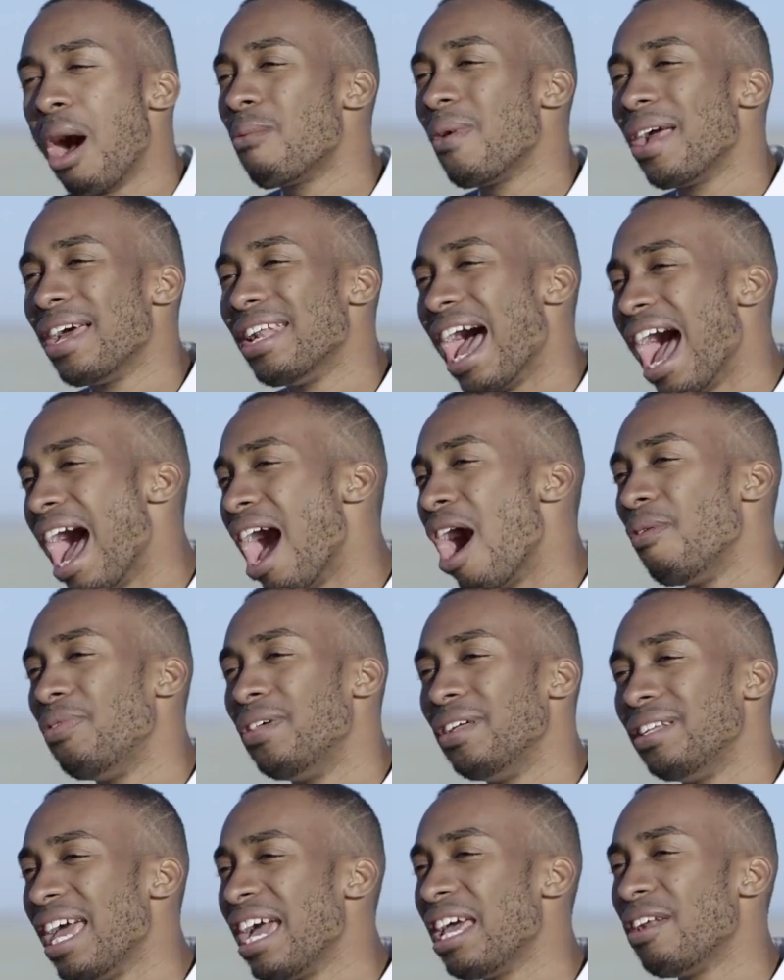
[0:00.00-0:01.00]
read how
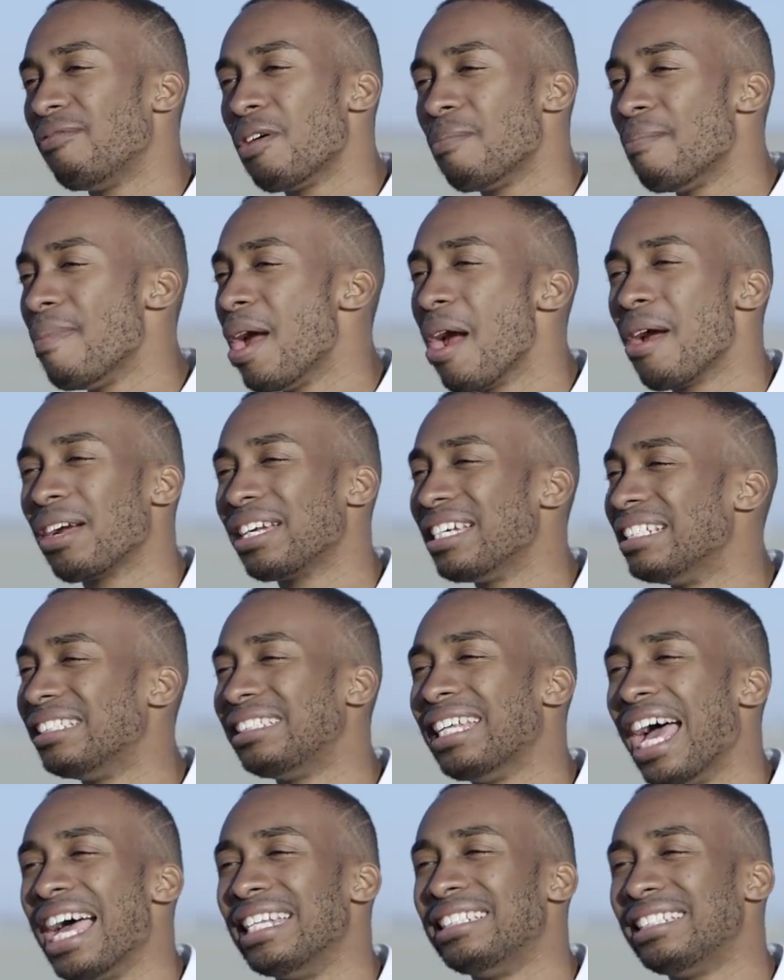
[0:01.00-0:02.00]
the Native Americans
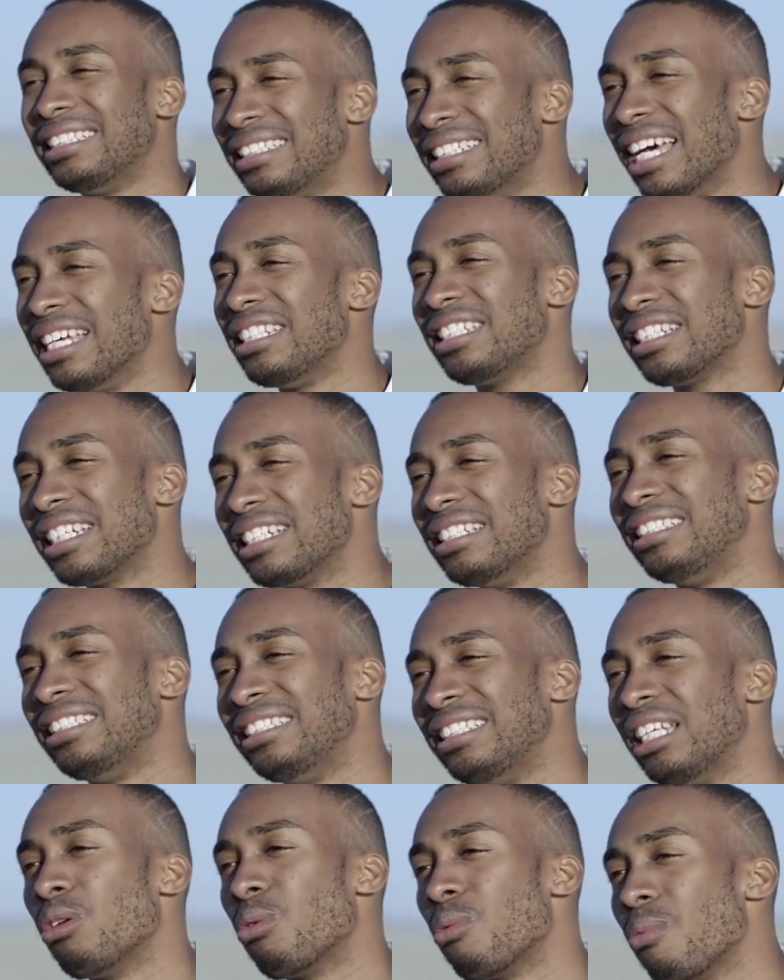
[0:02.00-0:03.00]
had such
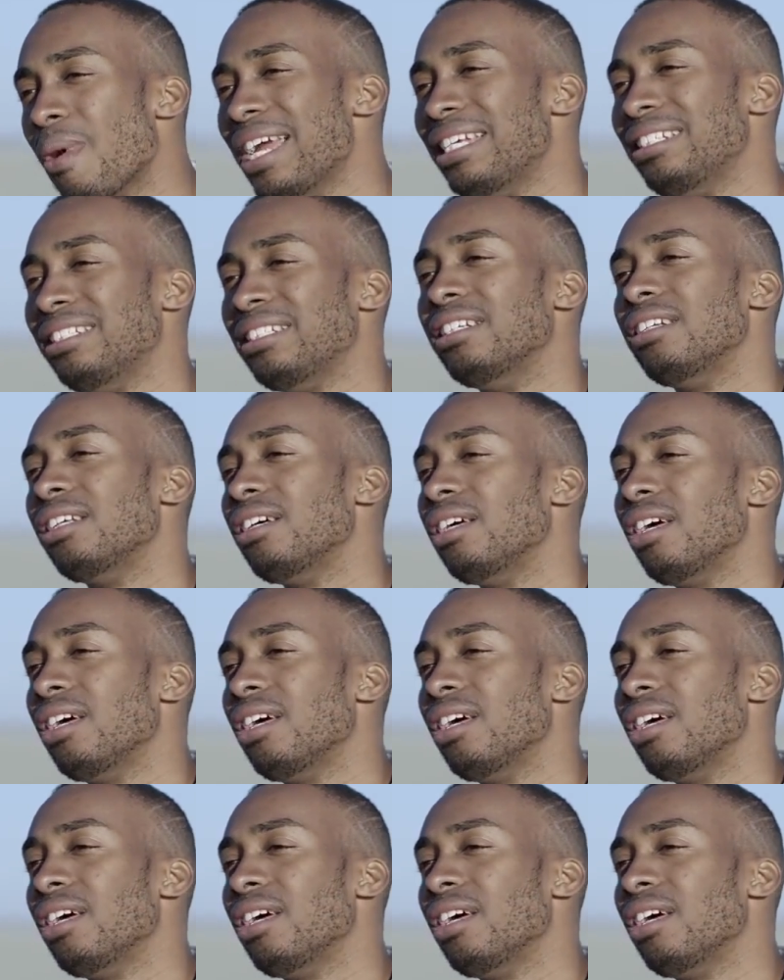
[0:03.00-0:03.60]
consideration